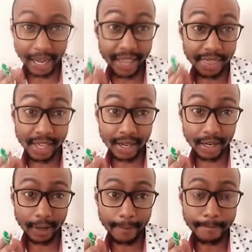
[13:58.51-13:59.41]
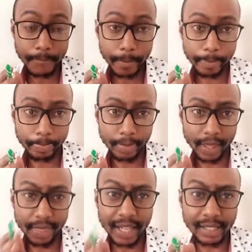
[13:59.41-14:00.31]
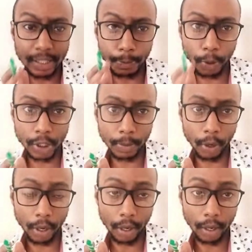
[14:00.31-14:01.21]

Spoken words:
I think that is possible.